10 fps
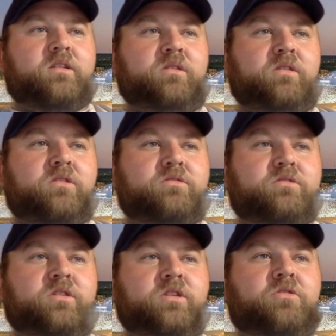one of those,
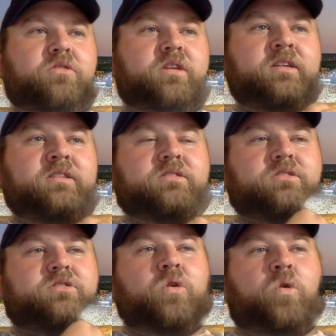you
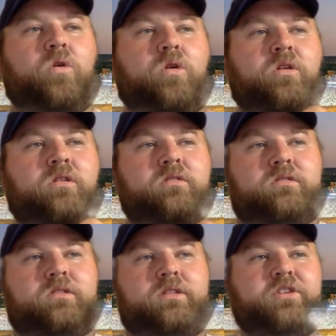score,
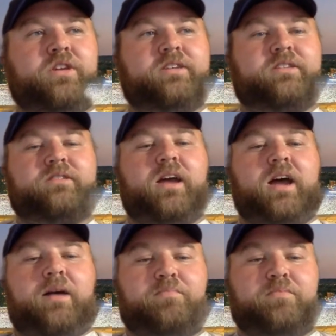and then you get a
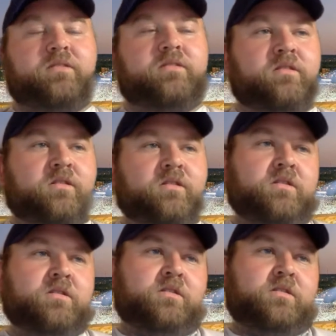stop, and
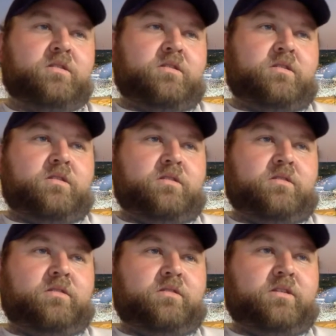
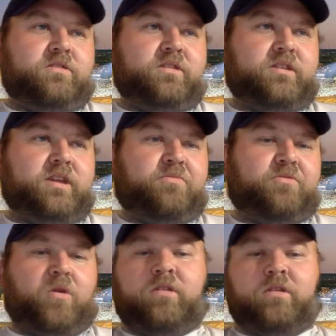let's just keep
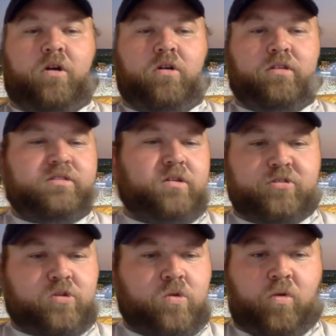throwing the ball. Let's go
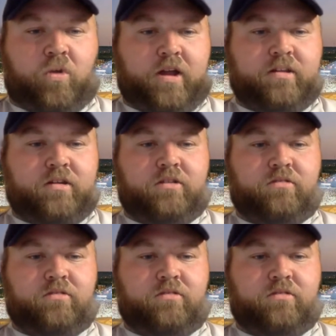score. I don't